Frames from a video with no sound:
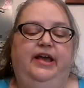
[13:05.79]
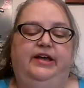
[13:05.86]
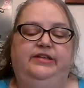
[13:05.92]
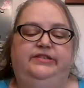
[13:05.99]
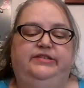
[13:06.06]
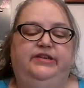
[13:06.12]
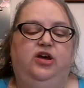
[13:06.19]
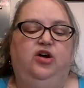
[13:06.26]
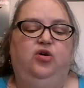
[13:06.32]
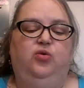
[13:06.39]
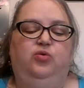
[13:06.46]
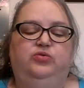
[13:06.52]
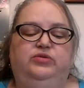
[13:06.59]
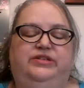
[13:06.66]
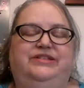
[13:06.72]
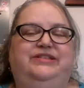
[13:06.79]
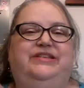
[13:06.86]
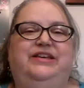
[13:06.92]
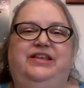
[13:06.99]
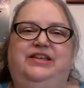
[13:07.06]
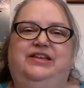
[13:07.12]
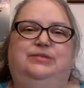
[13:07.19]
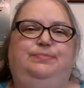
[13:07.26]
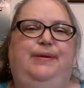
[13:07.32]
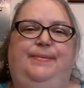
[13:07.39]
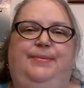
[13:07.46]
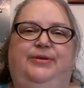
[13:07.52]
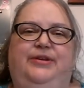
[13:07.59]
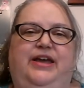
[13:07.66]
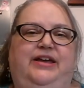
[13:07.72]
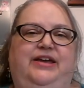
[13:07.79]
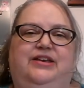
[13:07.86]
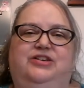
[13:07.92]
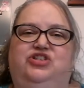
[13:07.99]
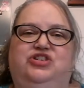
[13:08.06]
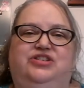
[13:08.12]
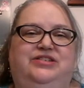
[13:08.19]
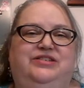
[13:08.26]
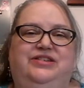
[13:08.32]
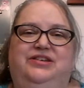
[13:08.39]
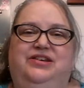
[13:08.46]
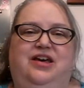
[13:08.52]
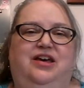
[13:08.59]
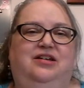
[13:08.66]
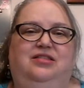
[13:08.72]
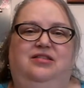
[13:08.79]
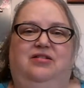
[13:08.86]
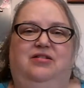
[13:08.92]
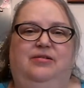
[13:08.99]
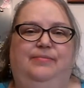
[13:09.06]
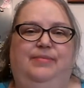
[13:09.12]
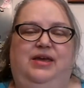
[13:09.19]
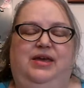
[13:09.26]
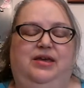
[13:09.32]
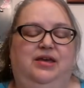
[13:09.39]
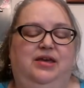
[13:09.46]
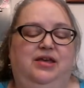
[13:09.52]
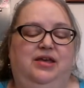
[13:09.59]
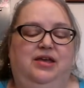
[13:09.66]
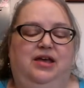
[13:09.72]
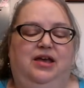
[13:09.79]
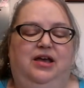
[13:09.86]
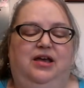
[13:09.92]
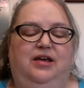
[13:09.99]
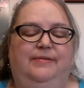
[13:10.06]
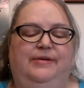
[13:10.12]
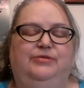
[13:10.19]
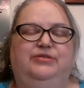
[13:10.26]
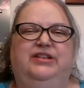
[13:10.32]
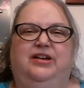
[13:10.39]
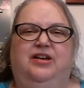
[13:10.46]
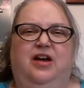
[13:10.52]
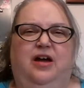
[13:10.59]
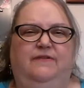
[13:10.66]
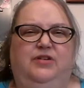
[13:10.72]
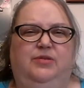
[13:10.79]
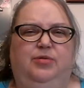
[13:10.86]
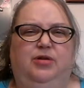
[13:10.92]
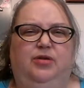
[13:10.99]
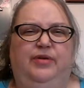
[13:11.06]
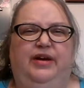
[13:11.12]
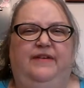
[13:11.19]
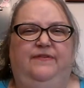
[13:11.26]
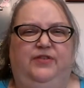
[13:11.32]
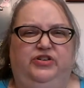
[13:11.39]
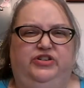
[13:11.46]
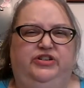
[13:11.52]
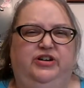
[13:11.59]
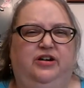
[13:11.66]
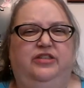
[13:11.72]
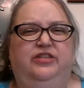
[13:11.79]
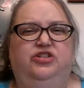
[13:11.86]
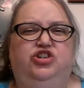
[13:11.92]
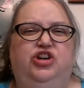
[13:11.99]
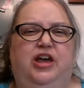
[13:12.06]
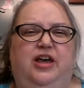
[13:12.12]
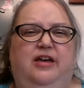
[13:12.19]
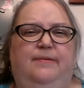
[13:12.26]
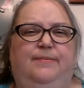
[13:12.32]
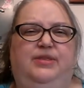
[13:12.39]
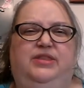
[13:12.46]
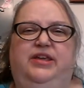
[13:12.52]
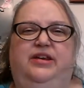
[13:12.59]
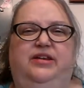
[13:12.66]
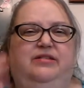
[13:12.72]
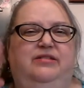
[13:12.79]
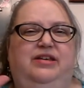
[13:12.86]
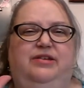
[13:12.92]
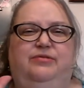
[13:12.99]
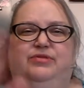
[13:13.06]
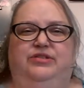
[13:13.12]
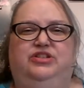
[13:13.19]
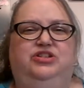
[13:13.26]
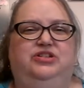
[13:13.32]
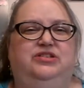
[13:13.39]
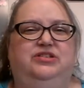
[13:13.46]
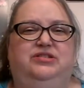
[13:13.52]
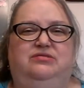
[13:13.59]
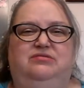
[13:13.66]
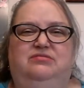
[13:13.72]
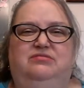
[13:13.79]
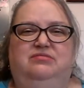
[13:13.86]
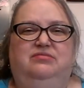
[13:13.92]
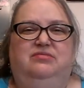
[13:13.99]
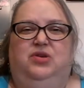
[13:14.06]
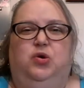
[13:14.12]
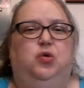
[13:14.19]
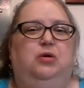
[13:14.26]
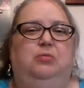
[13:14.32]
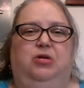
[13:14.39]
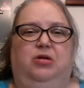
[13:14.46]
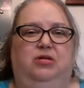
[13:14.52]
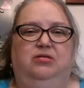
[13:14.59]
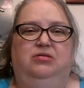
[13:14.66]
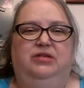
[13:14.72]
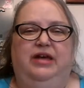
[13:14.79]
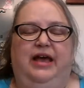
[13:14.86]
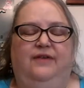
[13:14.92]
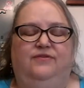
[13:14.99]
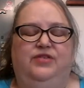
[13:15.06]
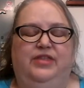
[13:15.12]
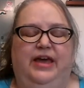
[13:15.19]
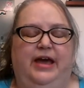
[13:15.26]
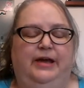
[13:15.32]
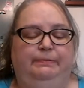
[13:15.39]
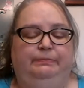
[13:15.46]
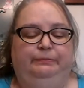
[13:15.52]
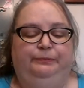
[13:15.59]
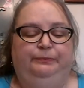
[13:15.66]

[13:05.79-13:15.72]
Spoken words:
And so to see these people naked just did not alarm me. It was uncomfortable when I first started the job, but then it was just normal after that.